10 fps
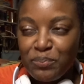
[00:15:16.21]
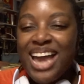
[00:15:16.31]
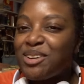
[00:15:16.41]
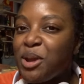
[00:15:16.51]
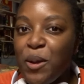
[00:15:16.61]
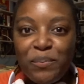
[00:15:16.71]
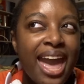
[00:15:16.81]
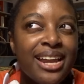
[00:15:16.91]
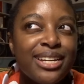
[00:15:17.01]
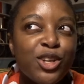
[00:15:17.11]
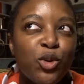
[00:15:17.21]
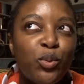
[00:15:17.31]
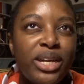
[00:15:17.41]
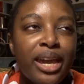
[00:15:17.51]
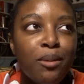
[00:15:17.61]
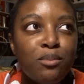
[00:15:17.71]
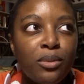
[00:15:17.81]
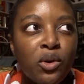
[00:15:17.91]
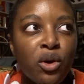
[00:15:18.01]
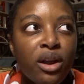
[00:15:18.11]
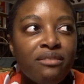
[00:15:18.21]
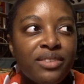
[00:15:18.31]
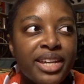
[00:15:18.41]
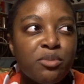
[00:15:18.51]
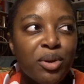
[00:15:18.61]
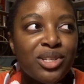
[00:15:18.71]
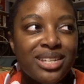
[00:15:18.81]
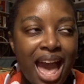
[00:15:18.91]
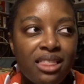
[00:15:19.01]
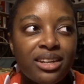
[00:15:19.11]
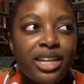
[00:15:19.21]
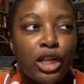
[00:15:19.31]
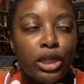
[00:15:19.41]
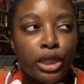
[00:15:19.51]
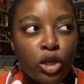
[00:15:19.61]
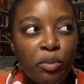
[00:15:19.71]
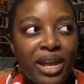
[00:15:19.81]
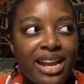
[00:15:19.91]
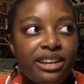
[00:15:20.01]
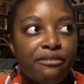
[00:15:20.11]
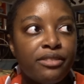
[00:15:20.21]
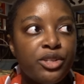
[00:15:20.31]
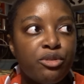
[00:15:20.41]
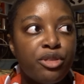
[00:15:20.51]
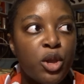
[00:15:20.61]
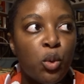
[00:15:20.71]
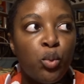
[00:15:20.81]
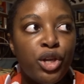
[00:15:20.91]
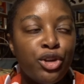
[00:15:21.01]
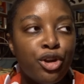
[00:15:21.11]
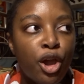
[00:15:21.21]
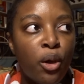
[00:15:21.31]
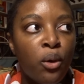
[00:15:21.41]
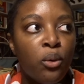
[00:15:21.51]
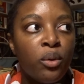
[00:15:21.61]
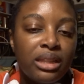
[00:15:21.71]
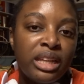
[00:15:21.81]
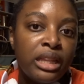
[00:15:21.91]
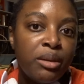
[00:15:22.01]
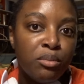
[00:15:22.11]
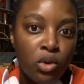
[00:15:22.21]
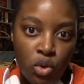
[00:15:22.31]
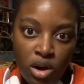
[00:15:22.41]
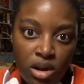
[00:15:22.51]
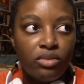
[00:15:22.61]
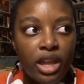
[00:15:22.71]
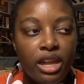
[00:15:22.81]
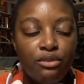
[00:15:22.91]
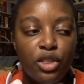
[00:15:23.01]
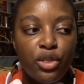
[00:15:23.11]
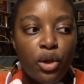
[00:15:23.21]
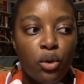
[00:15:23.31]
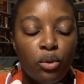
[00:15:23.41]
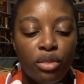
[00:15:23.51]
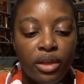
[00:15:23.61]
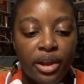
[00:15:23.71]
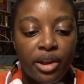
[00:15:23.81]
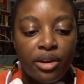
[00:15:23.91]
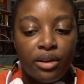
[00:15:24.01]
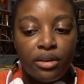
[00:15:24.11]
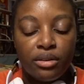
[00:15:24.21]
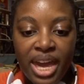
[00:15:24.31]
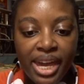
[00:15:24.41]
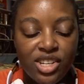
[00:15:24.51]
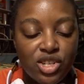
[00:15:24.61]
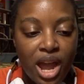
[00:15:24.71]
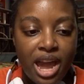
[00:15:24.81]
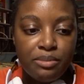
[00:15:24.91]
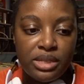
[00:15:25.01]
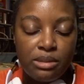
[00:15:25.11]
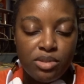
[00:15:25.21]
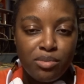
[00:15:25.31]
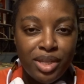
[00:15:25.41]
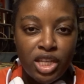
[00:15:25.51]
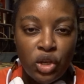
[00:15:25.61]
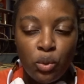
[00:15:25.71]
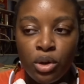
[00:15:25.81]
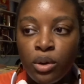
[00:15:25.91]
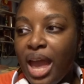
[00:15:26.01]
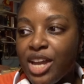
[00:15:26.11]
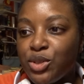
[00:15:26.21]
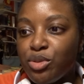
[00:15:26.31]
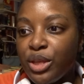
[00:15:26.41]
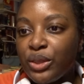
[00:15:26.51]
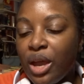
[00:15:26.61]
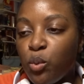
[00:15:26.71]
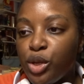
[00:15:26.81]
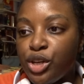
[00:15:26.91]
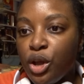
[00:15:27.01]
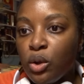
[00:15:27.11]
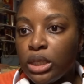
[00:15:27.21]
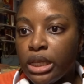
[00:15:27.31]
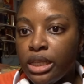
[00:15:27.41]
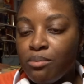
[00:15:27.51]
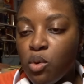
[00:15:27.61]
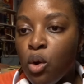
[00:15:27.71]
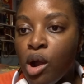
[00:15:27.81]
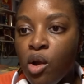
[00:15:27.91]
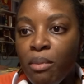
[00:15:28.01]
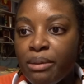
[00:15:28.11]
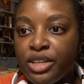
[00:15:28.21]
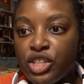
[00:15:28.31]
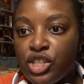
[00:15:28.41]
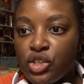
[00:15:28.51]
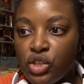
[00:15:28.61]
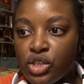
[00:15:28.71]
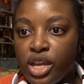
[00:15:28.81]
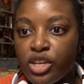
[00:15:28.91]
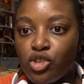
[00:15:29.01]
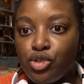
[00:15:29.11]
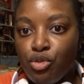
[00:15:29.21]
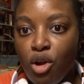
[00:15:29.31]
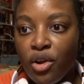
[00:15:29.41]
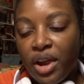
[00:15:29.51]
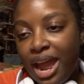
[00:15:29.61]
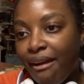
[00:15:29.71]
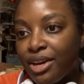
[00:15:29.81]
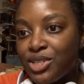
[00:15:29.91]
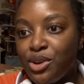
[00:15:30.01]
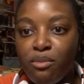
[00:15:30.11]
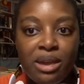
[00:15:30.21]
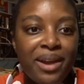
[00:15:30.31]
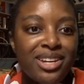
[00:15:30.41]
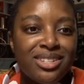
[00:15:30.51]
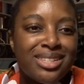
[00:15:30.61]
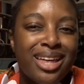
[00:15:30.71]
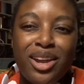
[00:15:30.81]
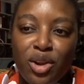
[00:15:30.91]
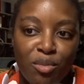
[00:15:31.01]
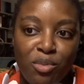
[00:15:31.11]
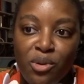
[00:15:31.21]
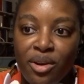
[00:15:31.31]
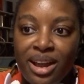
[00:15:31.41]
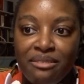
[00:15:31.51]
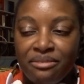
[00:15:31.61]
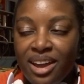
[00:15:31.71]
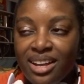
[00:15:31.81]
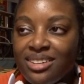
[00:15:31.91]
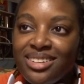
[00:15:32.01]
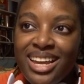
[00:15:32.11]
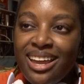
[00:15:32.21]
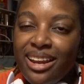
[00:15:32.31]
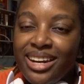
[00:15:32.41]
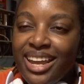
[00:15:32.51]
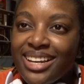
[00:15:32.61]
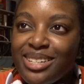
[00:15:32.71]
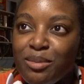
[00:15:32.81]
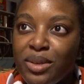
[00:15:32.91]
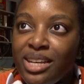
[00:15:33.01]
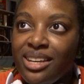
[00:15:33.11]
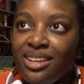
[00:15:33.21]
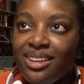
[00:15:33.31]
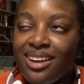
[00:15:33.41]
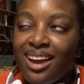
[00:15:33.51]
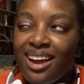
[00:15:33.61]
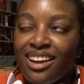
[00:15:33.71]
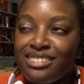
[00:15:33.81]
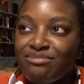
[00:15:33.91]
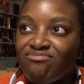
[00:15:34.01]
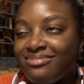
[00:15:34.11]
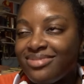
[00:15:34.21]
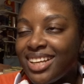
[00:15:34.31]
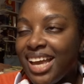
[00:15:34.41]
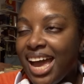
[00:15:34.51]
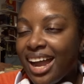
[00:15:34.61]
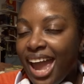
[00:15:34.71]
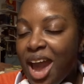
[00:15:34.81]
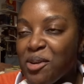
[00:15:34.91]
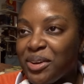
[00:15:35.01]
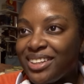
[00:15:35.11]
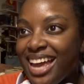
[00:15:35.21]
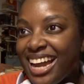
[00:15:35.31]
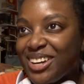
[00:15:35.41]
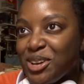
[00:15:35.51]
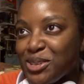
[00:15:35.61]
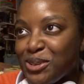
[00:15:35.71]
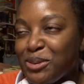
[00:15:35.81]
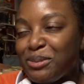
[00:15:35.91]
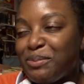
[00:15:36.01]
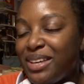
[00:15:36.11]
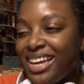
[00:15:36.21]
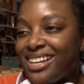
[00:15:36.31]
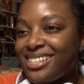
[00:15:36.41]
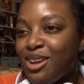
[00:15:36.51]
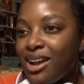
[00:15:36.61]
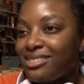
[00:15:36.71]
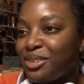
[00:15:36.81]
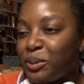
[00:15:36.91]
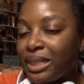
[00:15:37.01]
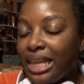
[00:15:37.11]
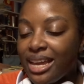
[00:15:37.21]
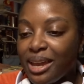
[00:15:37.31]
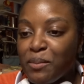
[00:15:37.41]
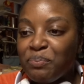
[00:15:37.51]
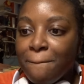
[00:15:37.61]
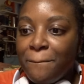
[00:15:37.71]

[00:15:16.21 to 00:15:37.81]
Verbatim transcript: I don't know. And we get more of Nick's personality a little bit. I definitely do think we know Lily more, even though their age time seems to be equal. I do think that we know Lily more, or maybe she's just a stronger character, or maybe I just like her more and I find Nick to be um, a coward. That could also be it, so I don't really like him.